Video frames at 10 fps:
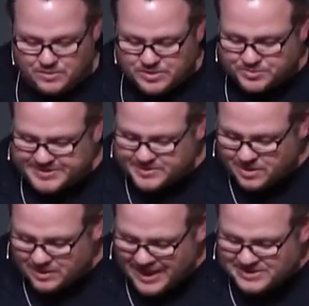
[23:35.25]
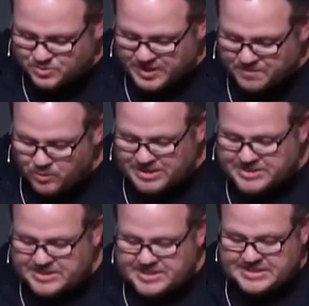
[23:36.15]
which we saw last week, points
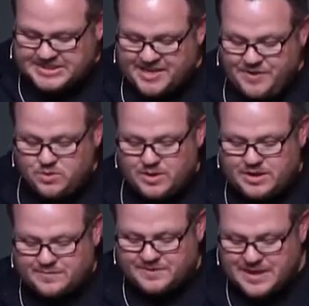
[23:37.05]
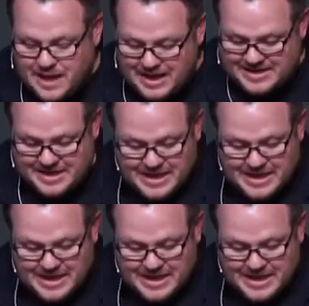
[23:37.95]
to the saving work of God